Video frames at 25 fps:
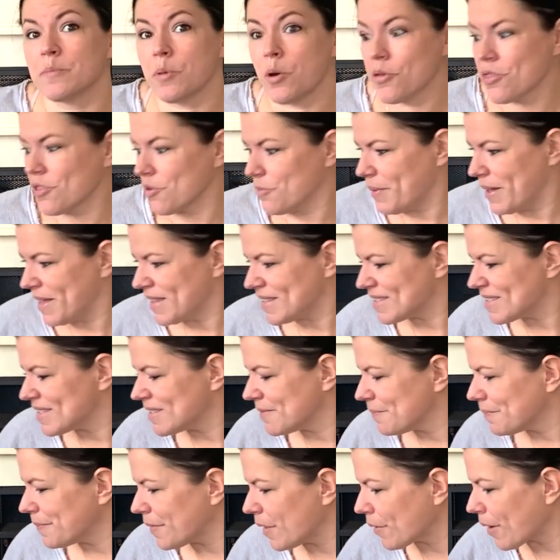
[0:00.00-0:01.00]
both are bins.
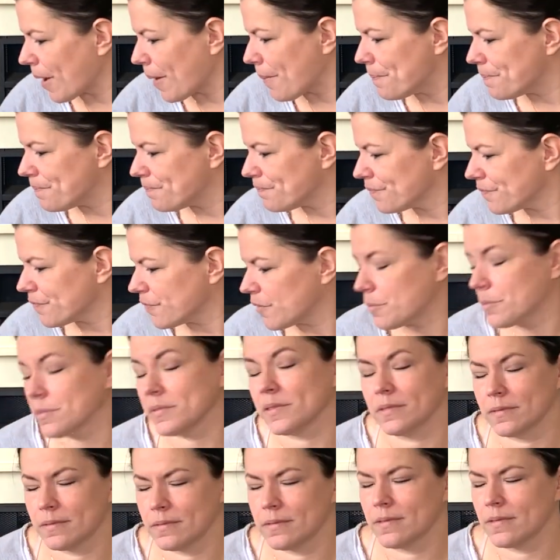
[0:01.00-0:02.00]
Okay. From
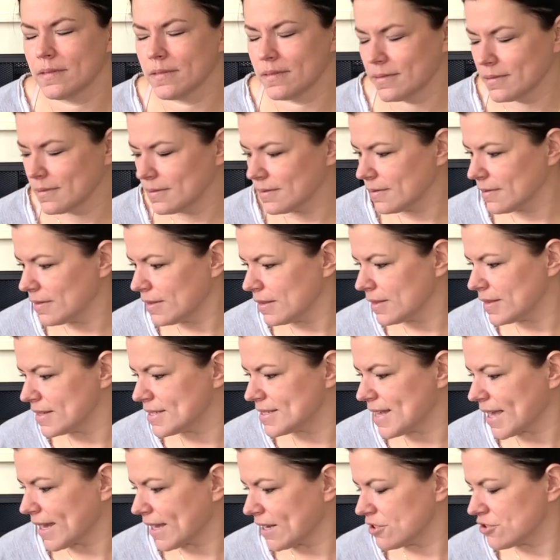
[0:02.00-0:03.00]
the
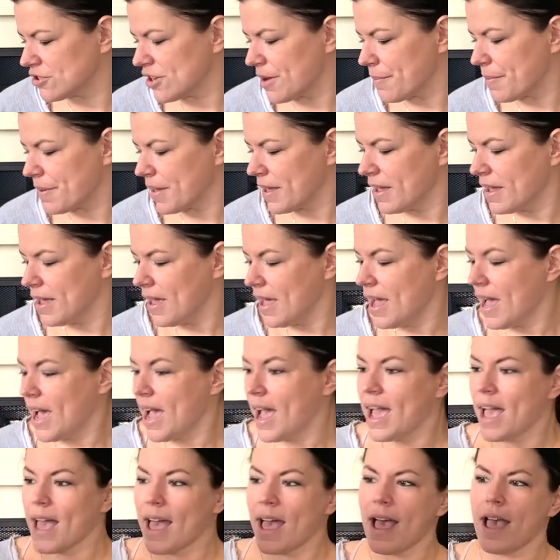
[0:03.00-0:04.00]
second trip.
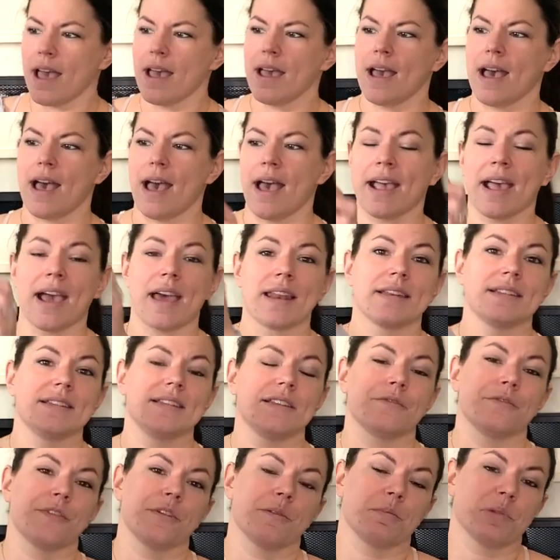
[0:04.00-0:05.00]
I got a
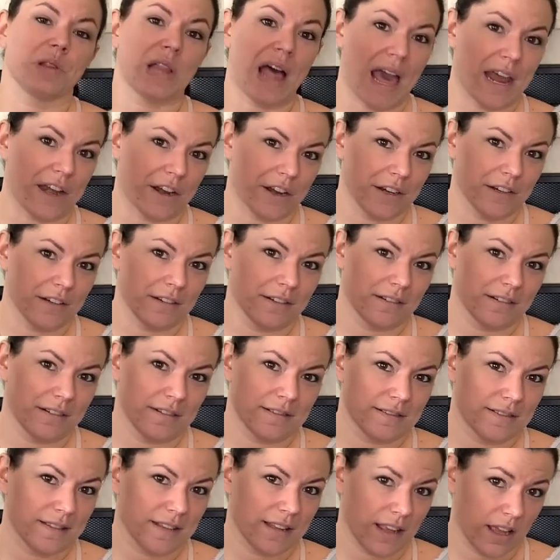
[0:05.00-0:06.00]
different platter,
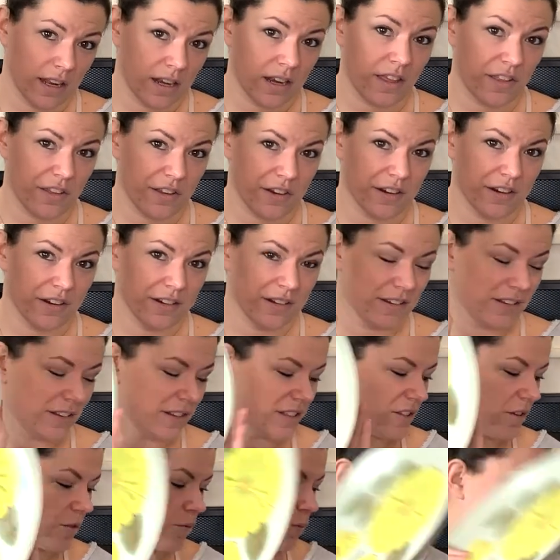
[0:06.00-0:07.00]
another
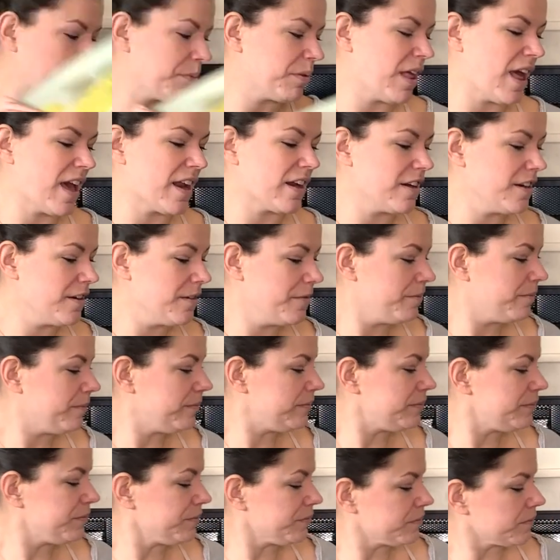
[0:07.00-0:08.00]
stoneware platter
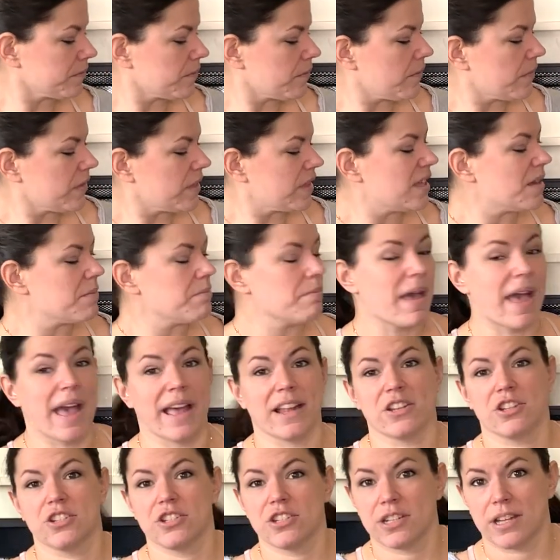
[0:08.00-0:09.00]
that
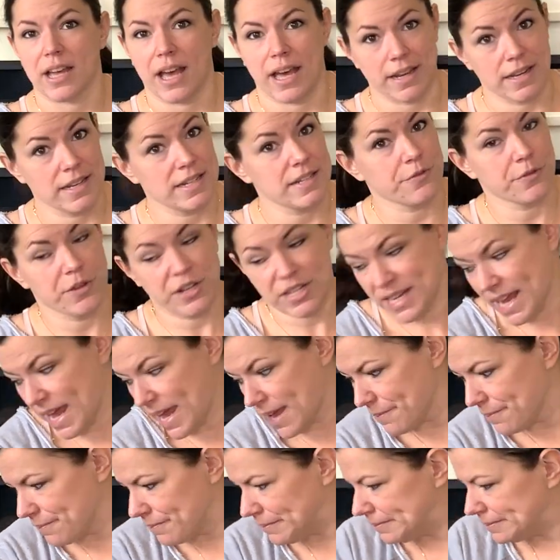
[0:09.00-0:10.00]
matched on a different
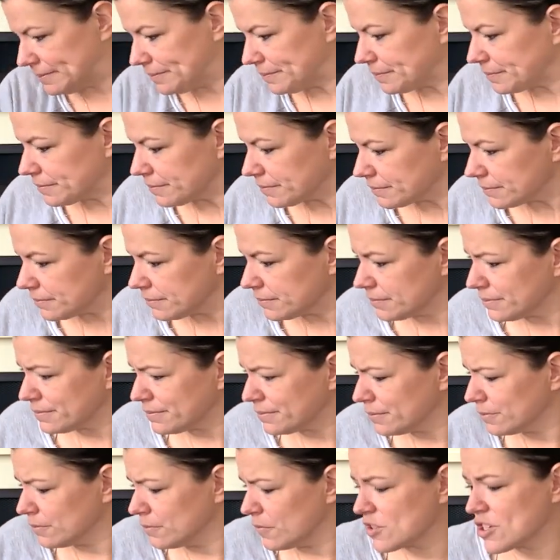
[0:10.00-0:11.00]
day
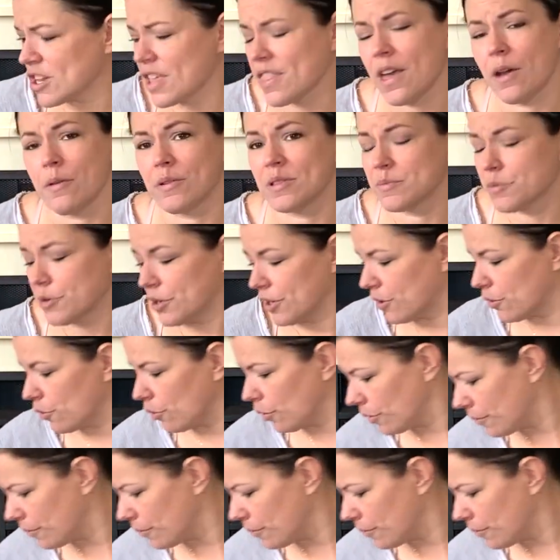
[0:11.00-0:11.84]
which I thought was pretty cool.